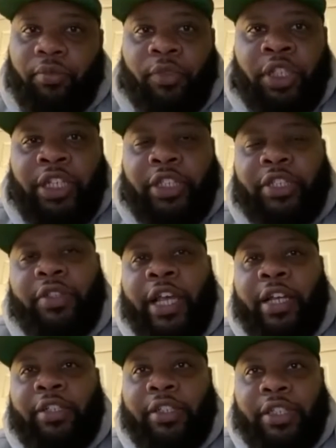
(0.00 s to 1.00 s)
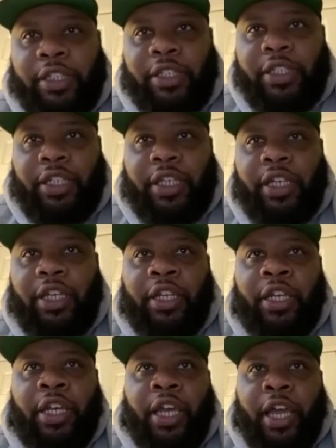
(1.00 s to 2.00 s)
in 2016,
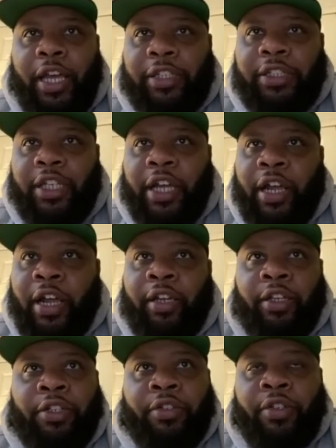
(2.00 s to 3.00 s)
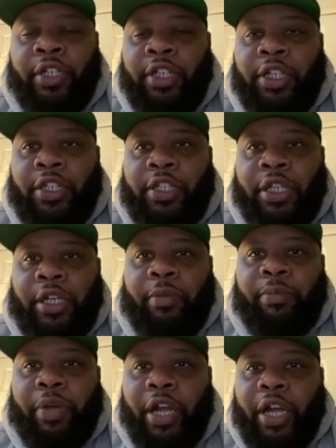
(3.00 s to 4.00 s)
I started doing these
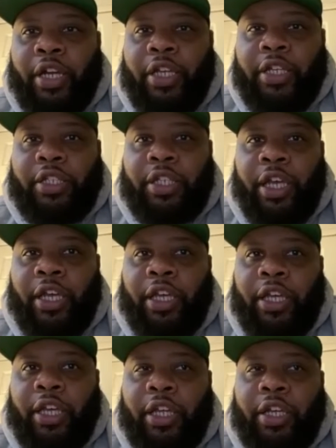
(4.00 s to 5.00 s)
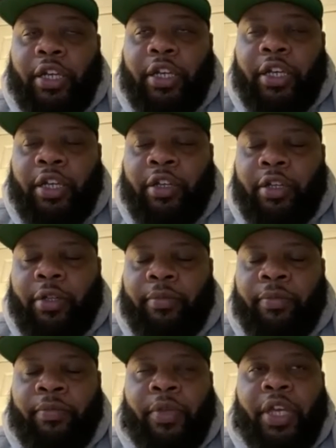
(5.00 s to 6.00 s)
parties like in
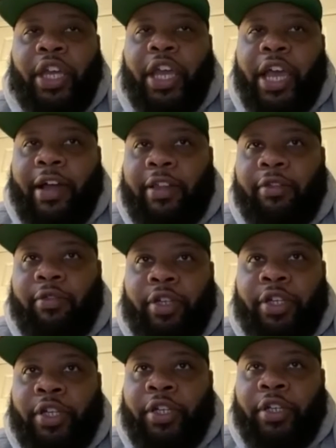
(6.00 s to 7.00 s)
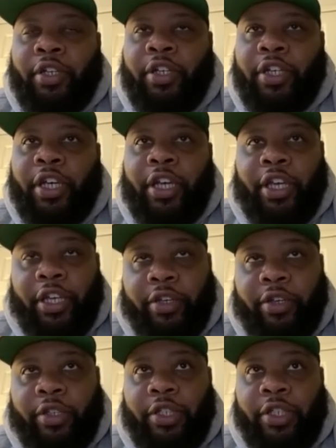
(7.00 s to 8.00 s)
Hollywood Hills